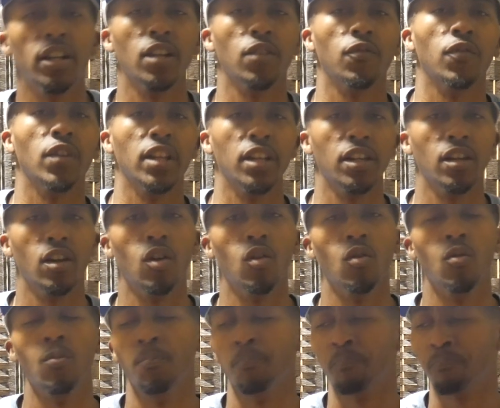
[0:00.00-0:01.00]
the
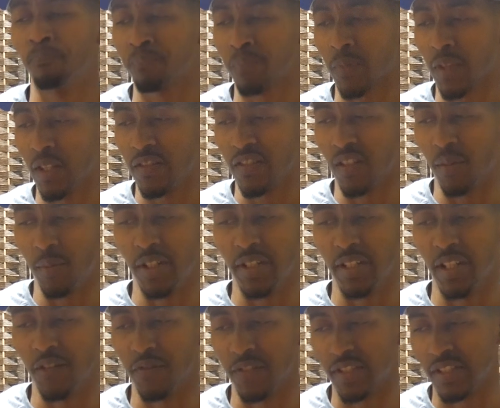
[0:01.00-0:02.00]
video some of the
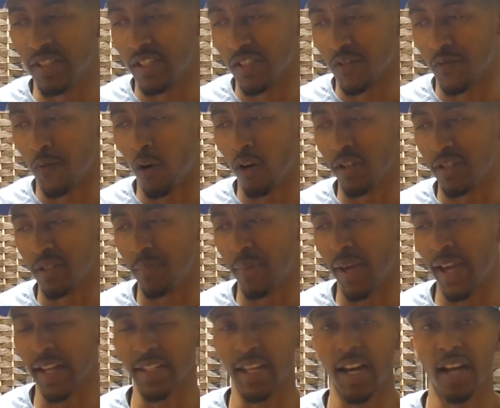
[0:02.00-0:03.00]
differences as far as the
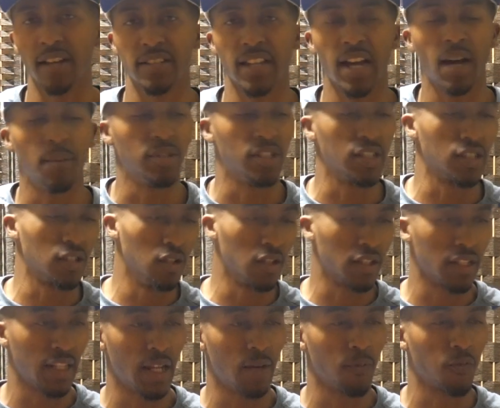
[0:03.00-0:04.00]
back knobs got, but just
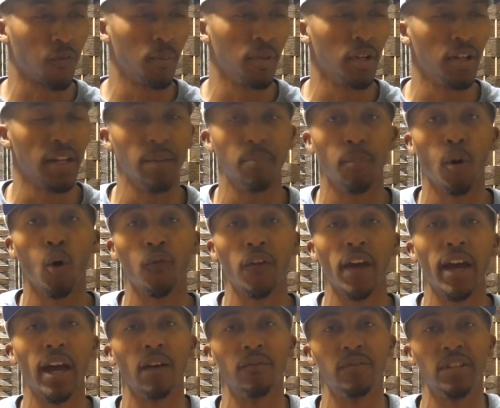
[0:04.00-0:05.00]
looking at them from here, they both
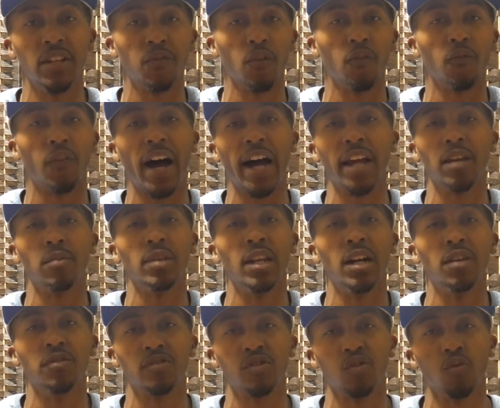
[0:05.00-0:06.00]
have different volume
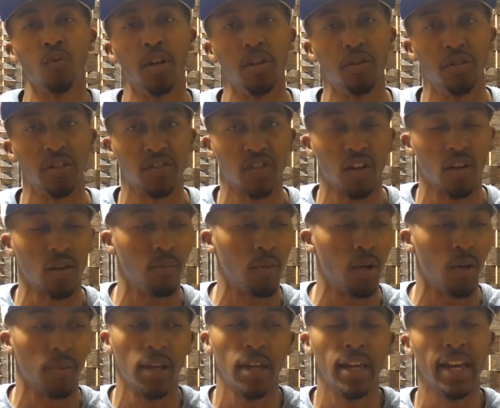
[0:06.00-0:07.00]
levels to where you can turn them
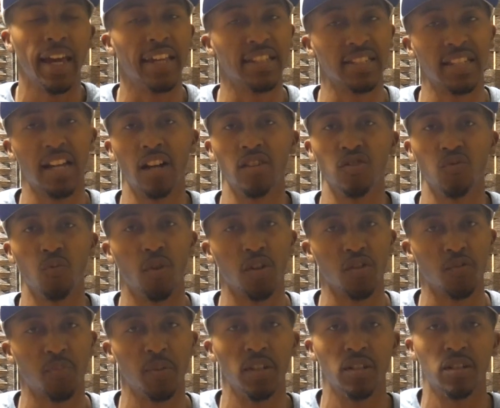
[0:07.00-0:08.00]
up as loud as you want to
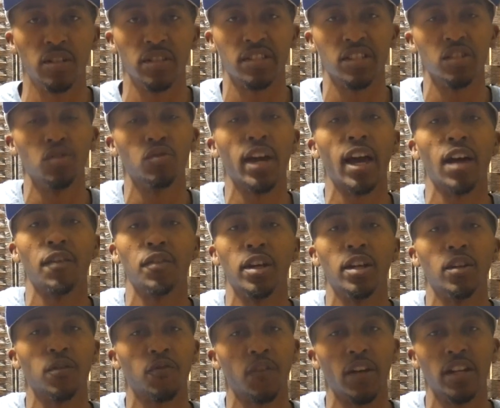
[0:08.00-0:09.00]
speak. Because see, you can have your
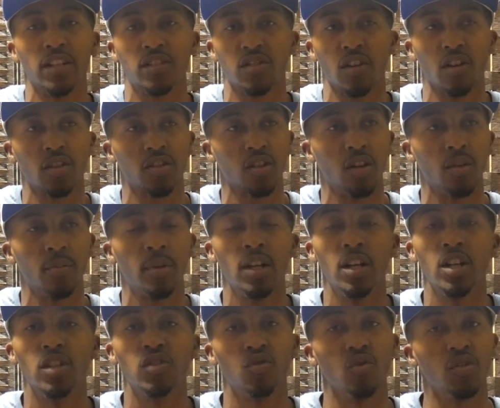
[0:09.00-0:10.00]
interface turned up
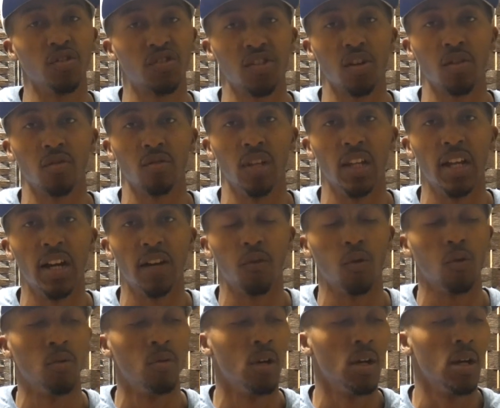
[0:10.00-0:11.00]
to a certain
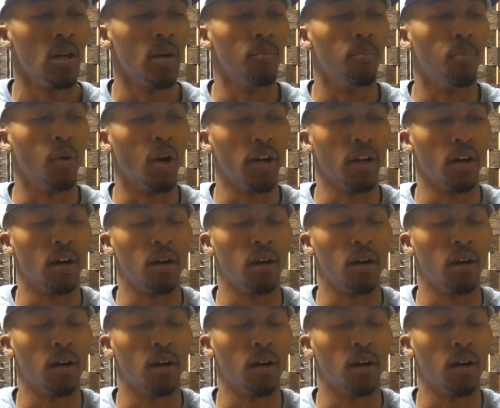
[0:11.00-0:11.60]
level, but